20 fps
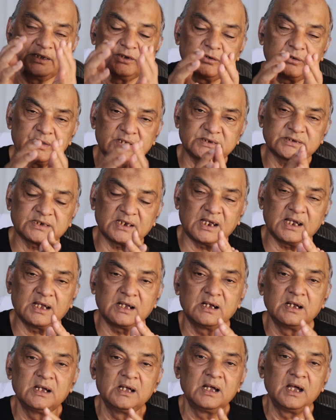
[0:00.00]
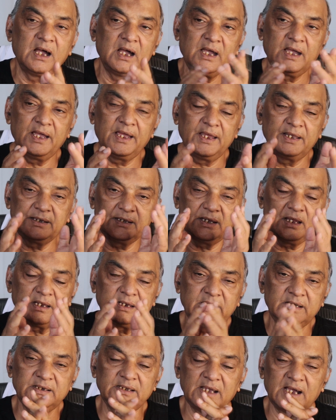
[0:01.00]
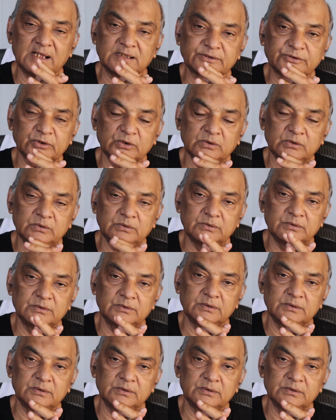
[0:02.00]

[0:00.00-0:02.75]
Indonesia and India also,